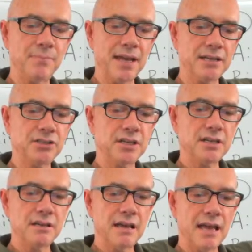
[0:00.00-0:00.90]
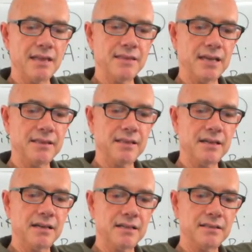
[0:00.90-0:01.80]
page, and then
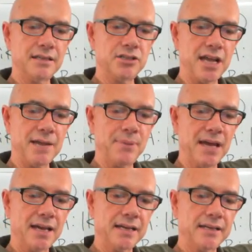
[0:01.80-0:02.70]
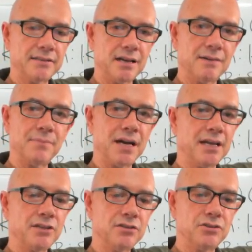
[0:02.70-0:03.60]
the, the JPEG is on
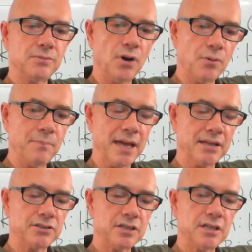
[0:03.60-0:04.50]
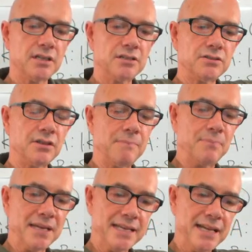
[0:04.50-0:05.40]
my YouTube homepage. So the
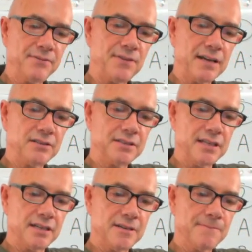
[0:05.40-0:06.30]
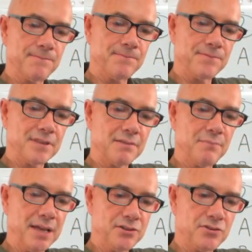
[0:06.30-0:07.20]
P D F file's here,
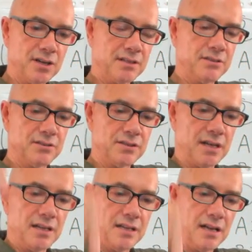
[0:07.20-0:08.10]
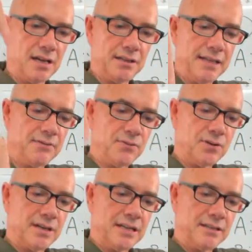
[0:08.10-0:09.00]
Patreon. There's a, a link
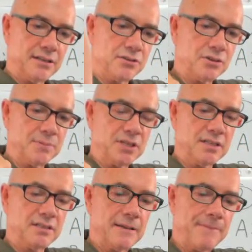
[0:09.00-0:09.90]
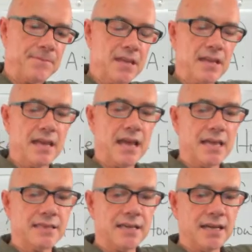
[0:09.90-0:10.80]
for it in the descriptions.
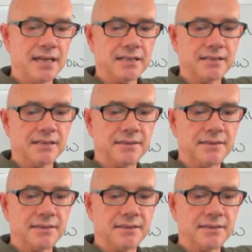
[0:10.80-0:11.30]
And then